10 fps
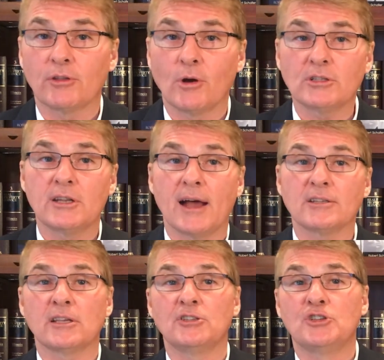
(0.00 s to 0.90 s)
those
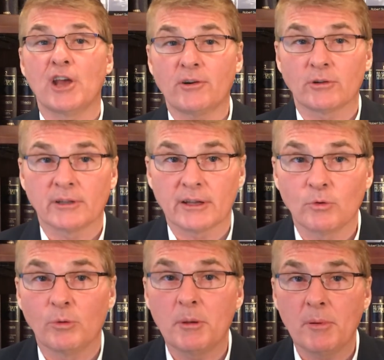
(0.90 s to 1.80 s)
debts that generally
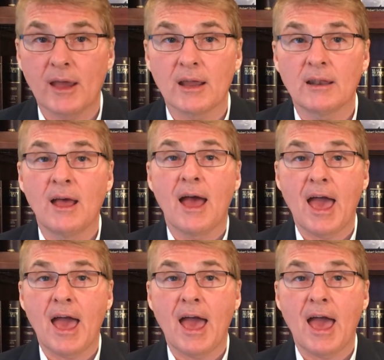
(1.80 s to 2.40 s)
will be paid